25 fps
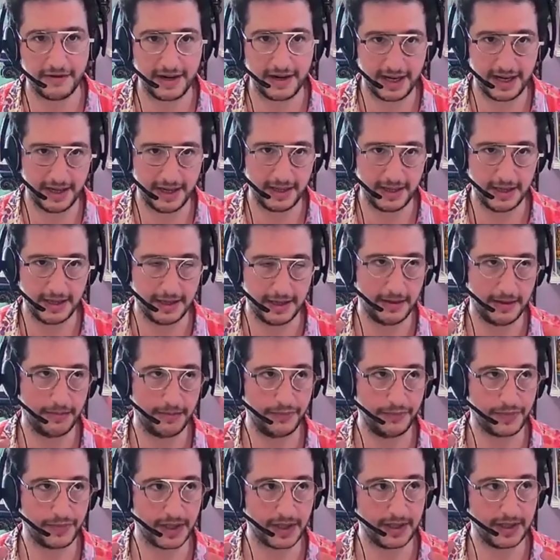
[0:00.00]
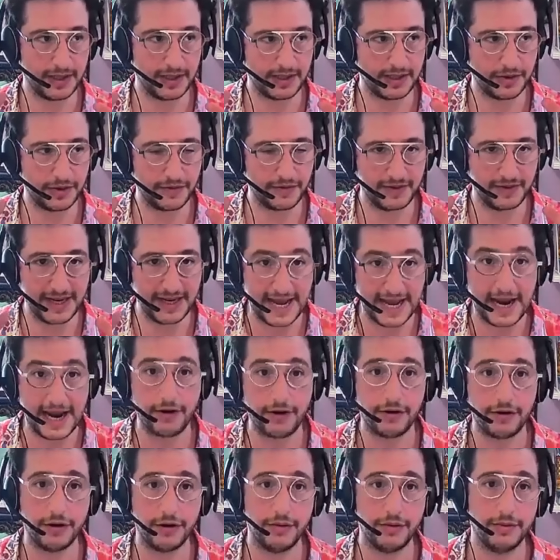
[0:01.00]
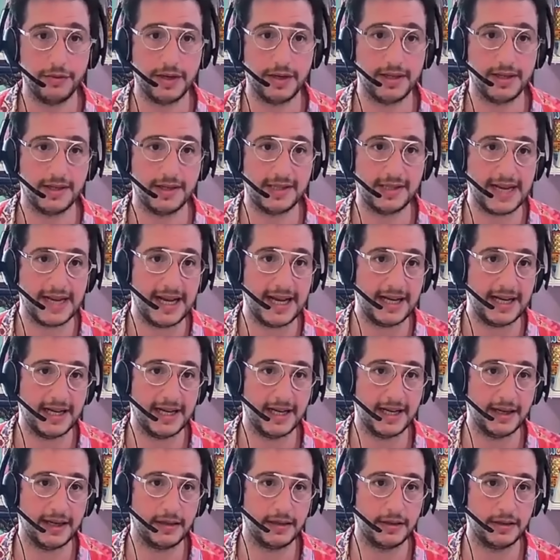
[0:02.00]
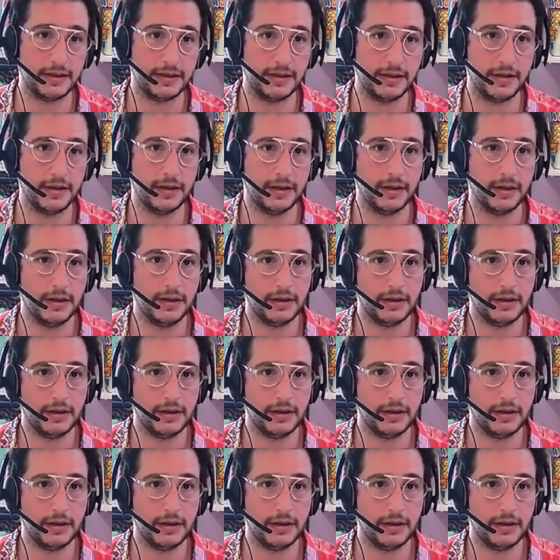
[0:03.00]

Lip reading: very sort of narrow understanding